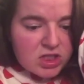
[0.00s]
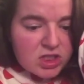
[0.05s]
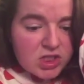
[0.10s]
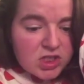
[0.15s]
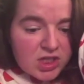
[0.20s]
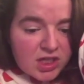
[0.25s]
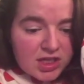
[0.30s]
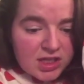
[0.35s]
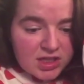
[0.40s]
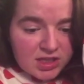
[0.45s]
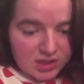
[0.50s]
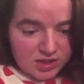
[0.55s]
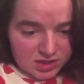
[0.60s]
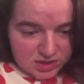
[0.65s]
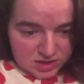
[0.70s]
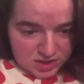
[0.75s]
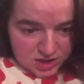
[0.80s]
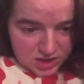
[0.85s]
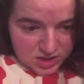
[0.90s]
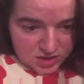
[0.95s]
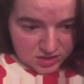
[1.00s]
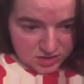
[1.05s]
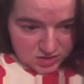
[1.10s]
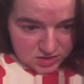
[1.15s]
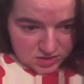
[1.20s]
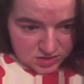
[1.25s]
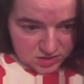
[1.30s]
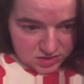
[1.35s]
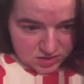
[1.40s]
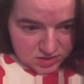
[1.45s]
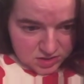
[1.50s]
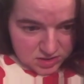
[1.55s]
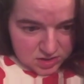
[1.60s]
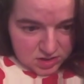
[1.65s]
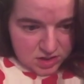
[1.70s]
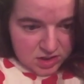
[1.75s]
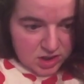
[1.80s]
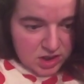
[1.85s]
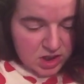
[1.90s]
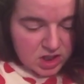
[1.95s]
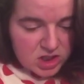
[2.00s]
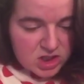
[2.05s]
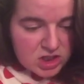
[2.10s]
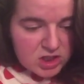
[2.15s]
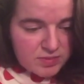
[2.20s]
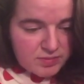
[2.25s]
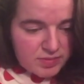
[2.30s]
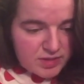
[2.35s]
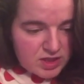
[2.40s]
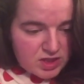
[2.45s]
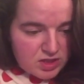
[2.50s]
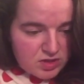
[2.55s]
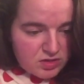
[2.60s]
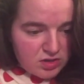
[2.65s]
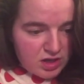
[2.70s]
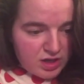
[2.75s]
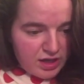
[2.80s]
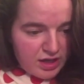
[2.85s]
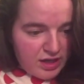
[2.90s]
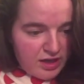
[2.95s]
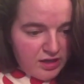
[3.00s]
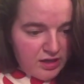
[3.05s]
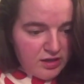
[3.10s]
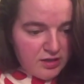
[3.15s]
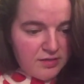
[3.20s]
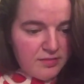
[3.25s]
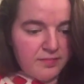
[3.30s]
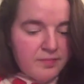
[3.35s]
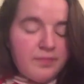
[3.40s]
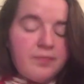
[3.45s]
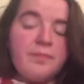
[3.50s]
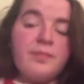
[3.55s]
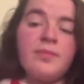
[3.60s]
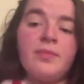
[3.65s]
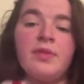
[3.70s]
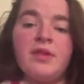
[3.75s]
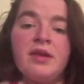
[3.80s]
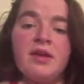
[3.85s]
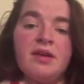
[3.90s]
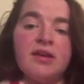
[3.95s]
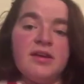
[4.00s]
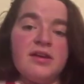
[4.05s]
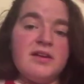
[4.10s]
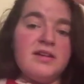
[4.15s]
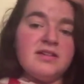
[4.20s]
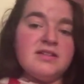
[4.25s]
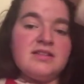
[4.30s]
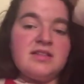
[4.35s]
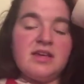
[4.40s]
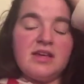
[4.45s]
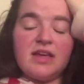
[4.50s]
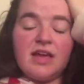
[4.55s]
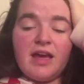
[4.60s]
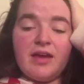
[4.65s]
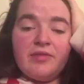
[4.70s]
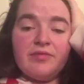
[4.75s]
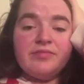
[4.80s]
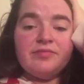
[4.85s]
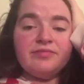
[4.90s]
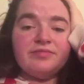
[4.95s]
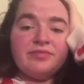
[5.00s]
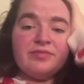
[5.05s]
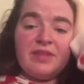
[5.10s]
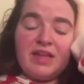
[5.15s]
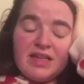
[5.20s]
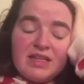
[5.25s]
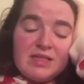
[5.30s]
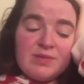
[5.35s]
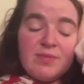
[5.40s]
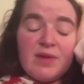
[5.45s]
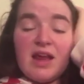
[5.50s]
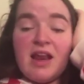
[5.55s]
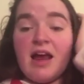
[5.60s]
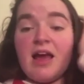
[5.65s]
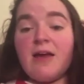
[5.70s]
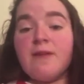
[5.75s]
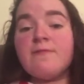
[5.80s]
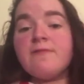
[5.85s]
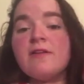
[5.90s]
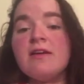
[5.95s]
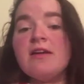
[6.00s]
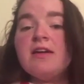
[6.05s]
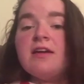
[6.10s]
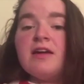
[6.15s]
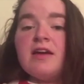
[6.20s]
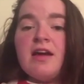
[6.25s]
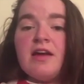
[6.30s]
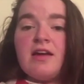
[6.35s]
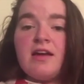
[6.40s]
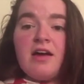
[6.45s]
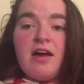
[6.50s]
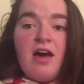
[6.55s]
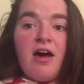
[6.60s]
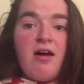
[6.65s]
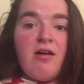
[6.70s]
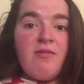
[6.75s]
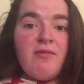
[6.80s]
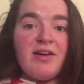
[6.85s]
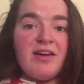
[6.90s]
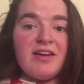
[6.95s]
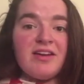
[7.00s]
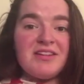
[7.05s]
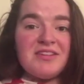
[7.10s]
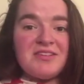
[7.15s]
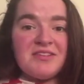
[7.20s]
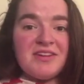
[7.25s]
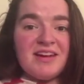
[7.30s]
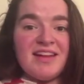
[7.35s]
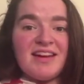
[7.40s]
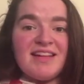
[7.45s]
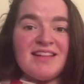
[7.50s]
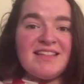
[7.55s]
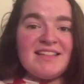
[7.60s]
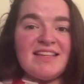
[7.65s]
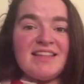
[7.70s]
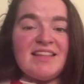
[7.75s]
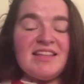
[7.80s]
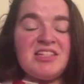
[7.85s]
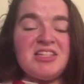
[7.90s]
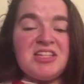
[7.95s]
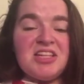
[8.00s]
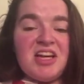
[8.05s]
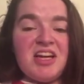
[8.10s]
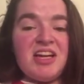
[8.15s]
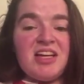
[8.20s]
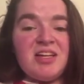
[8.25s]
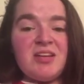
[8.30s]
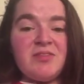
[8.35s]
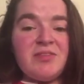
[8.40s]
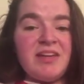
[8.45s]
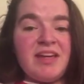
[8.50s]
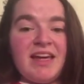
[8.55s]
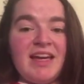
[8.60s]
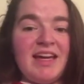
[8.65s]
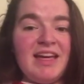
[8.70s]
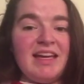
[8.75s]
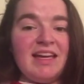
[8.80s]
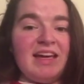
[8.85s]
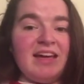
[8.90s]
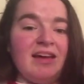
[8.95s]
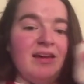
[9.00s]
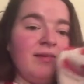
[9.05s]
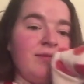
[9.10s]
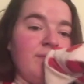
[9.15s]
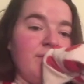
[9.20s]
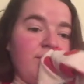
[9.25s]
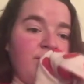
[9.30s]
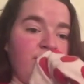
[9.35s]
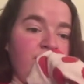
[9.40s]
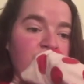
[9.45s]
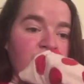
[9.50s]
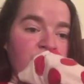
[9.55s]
It looks good. It should be doing okay. So yeah, that's my life. Oh my god, you're gonna see the journey of it healing.